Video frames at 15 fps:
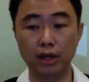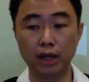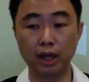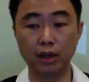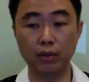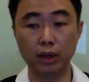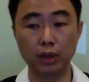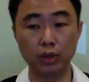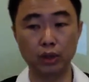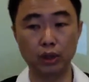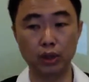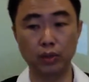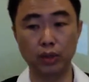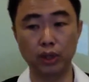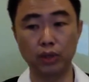thing when you are
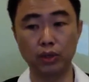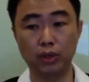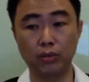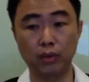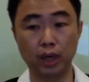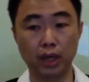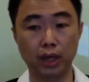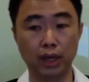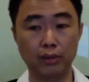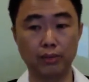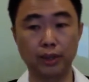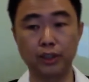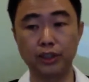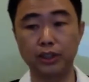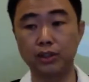doing your market
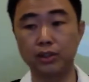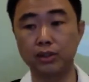expansion.